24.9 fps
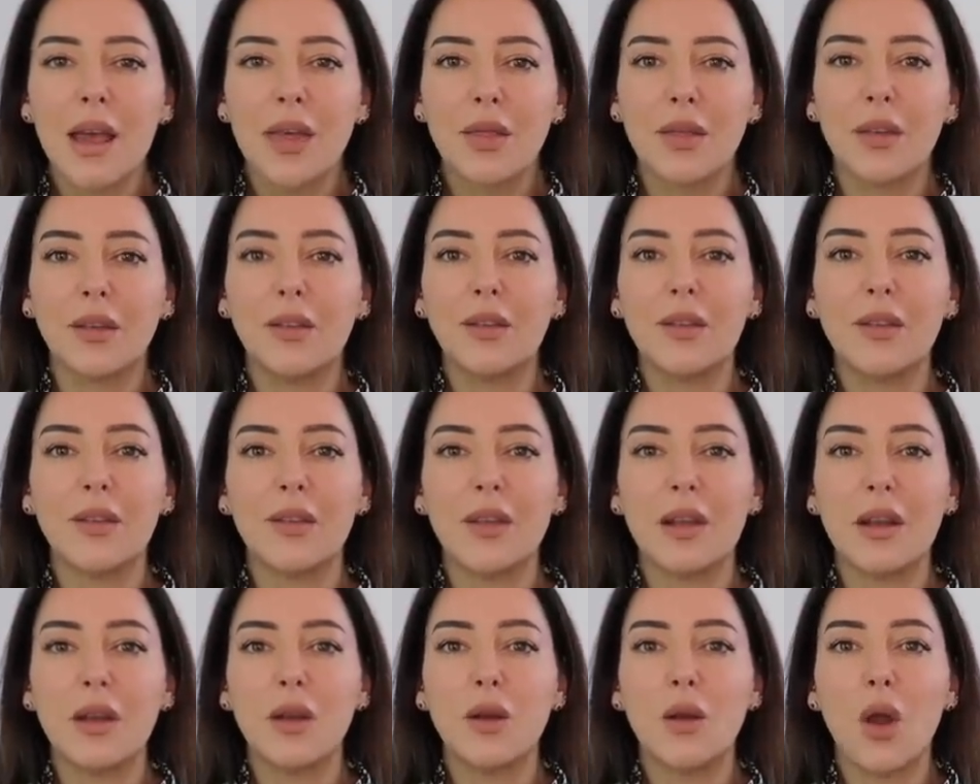this is
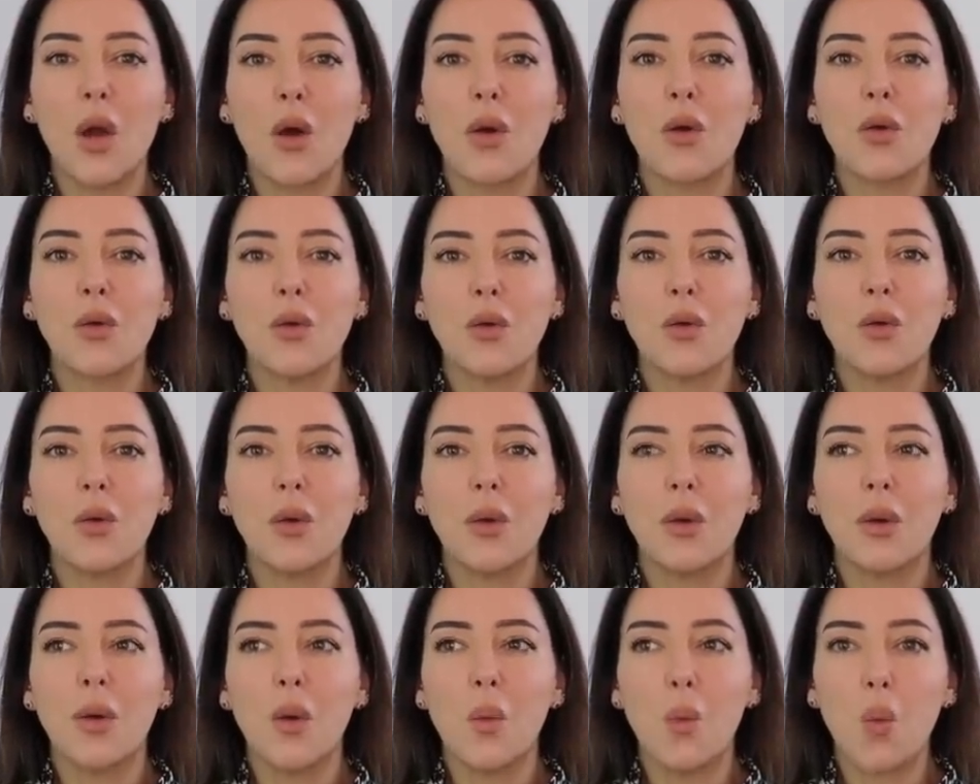in no
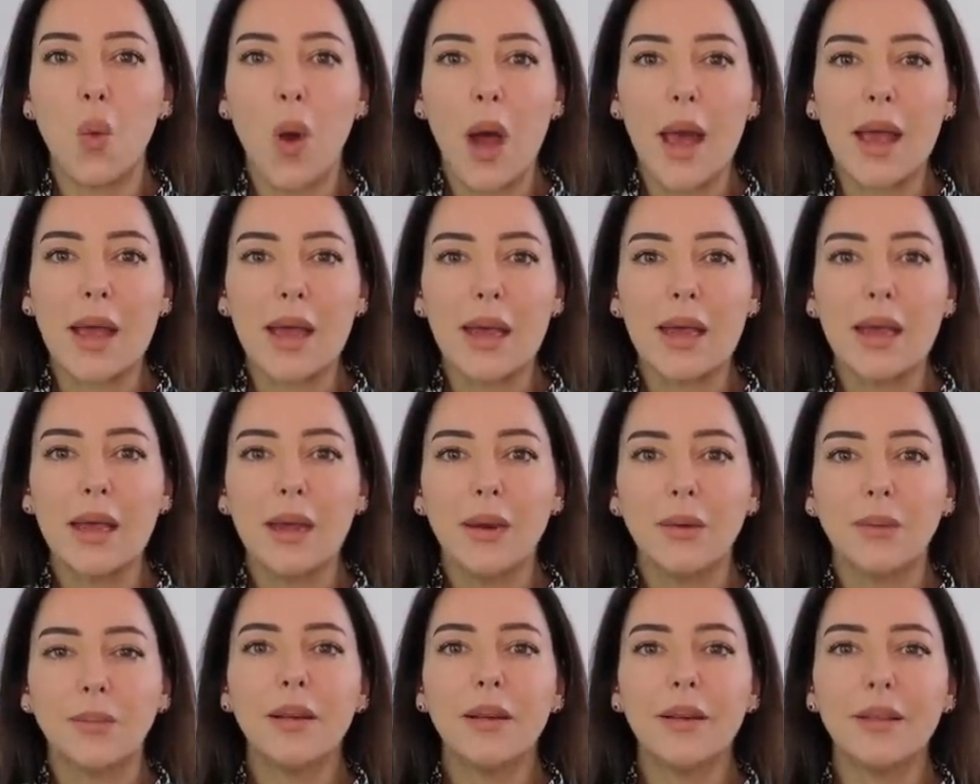way
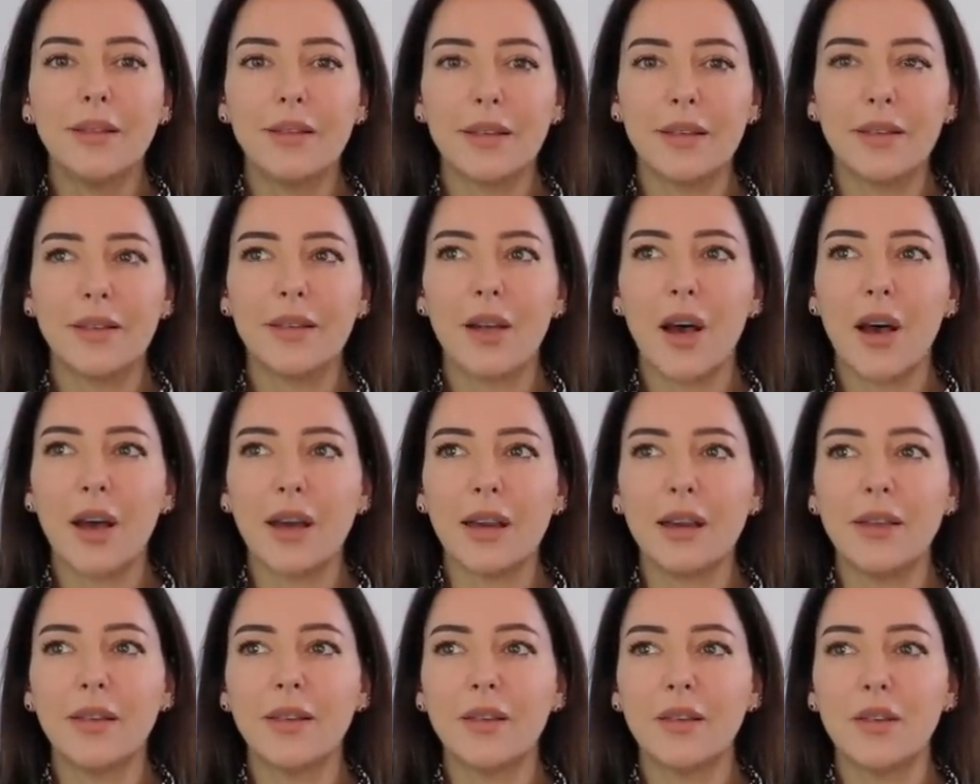
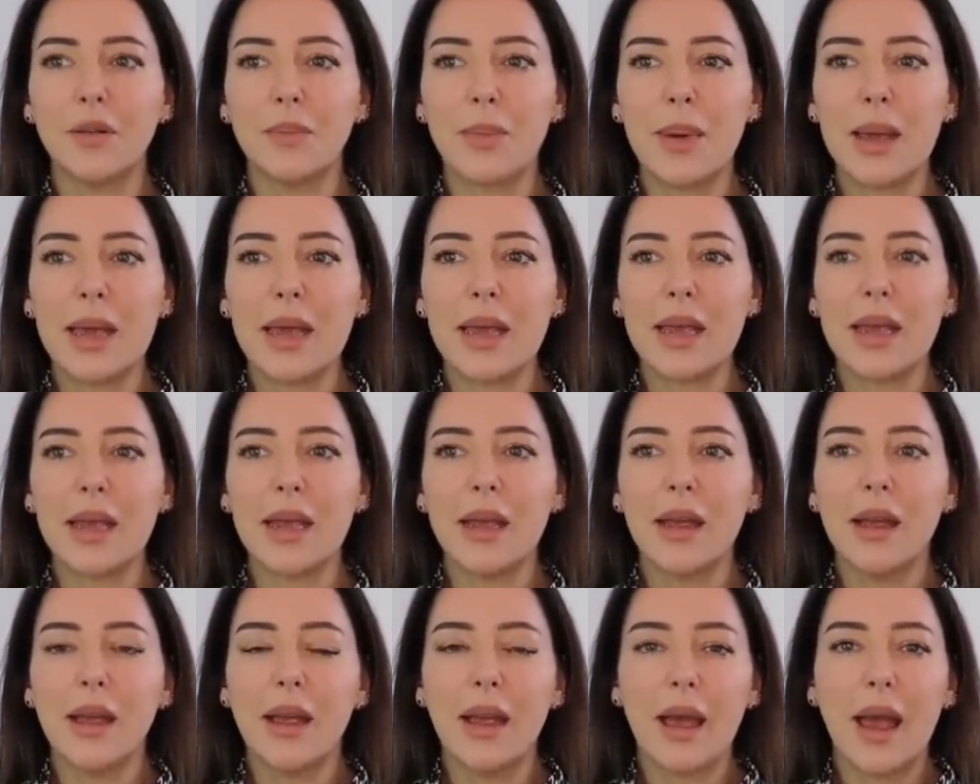designed to be
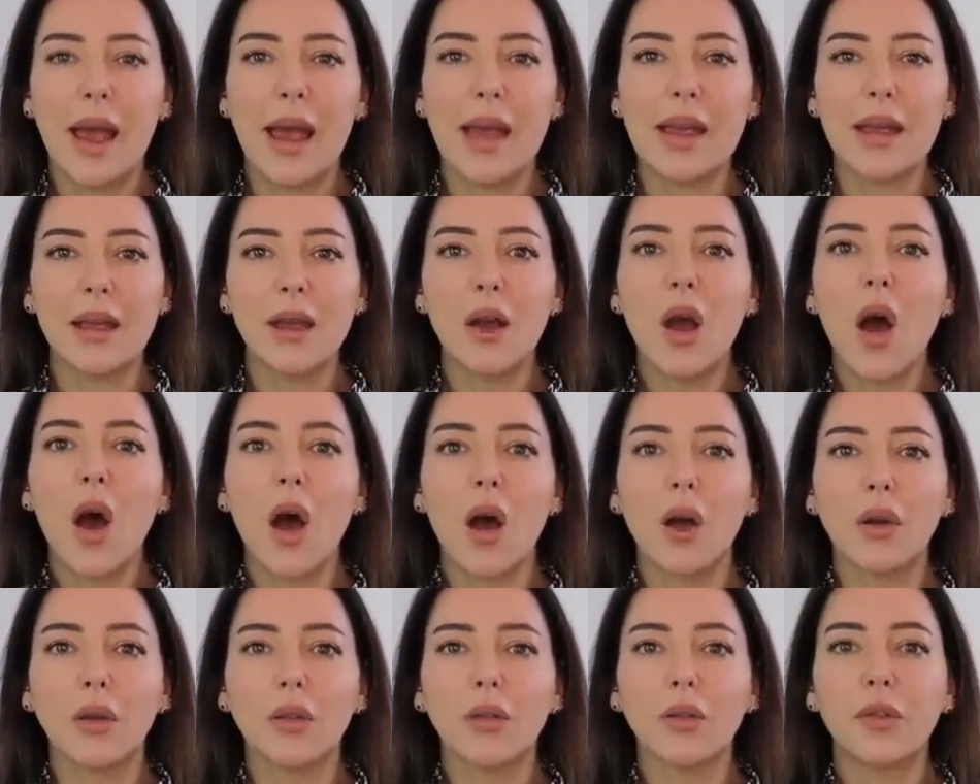a
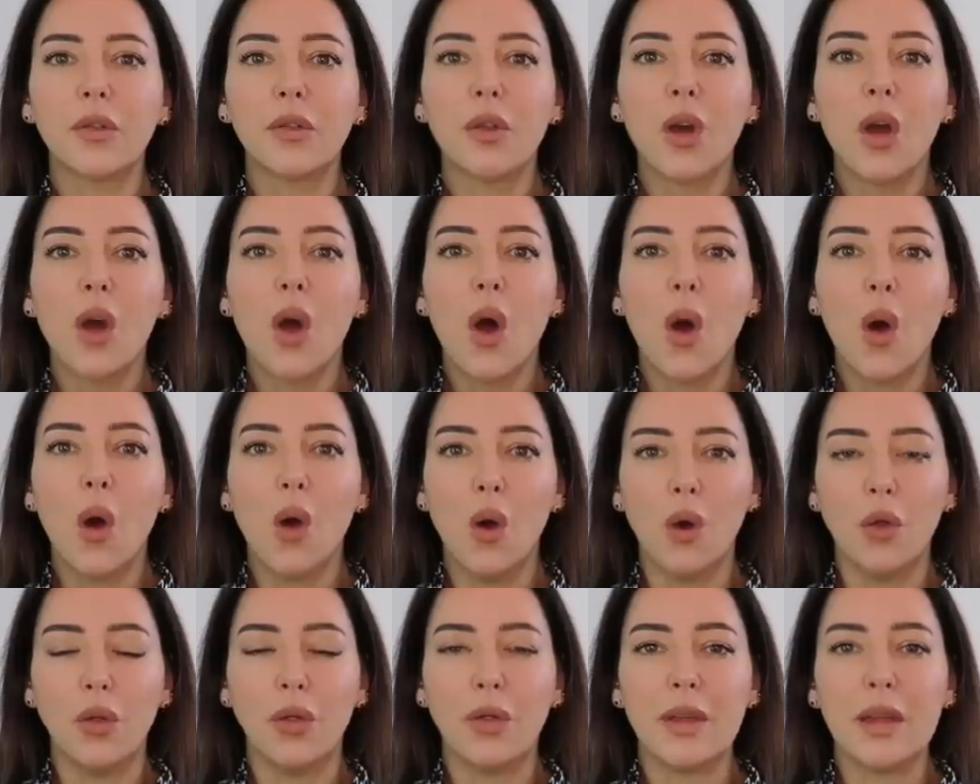cuss
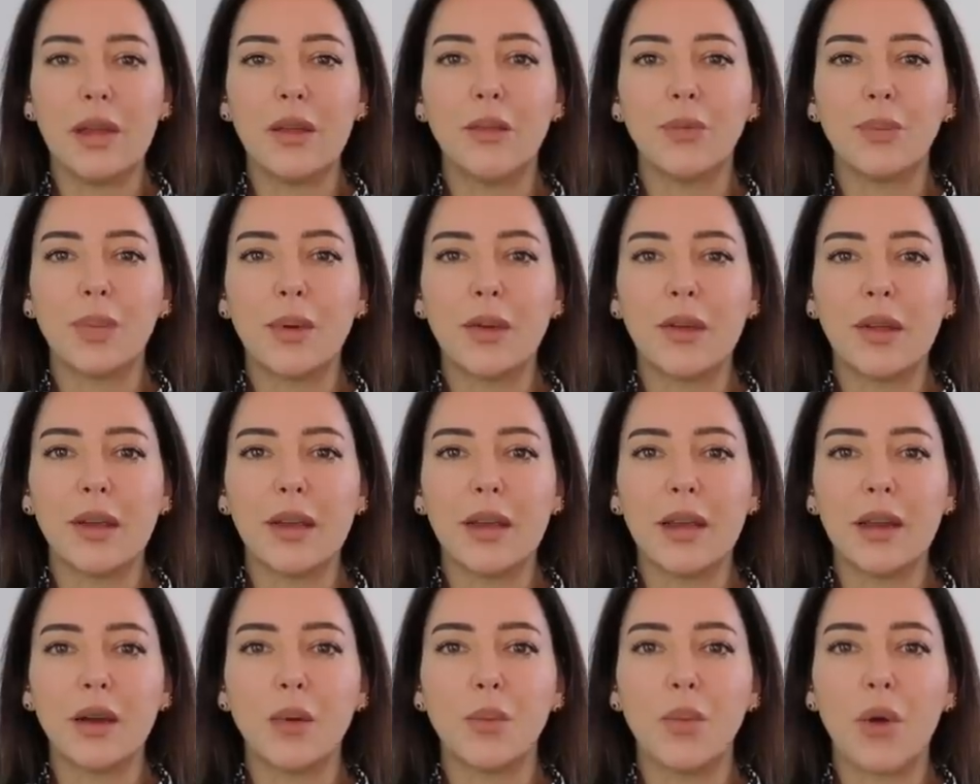on these
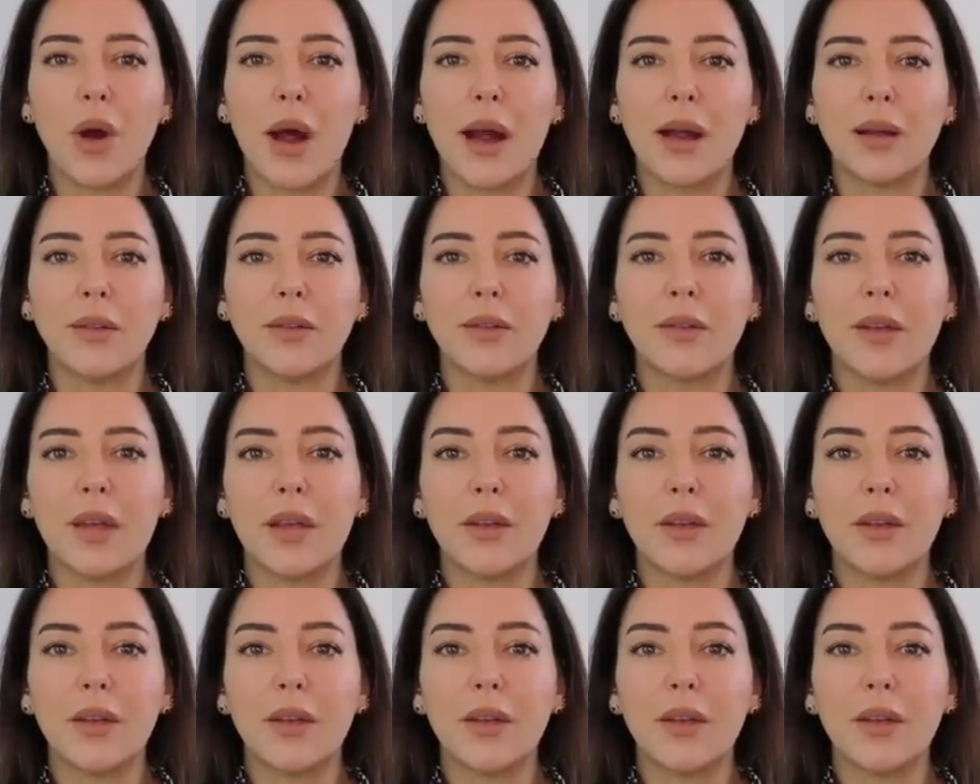particular brands.